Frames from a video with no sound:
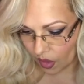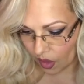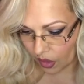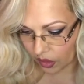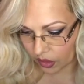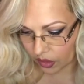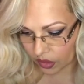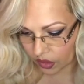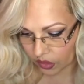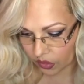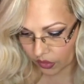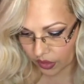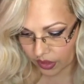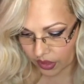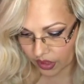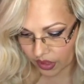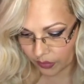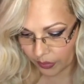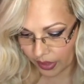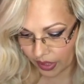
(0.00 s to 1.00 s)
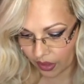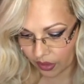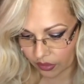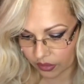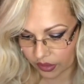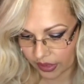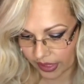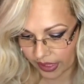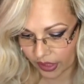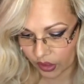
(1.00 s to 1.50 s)
So this is about
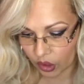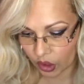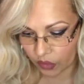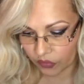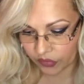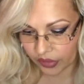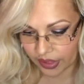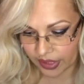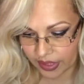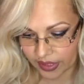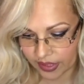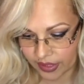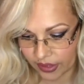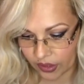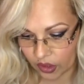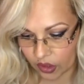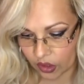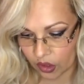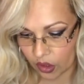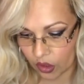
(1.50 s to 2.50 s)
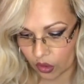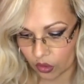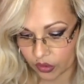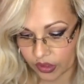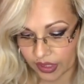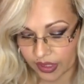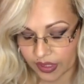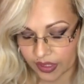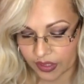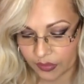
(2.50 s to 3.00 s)
letting go of things that are holding
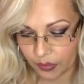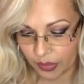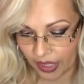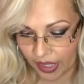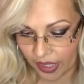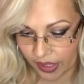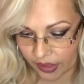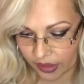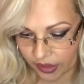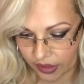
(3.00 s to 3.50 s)
us back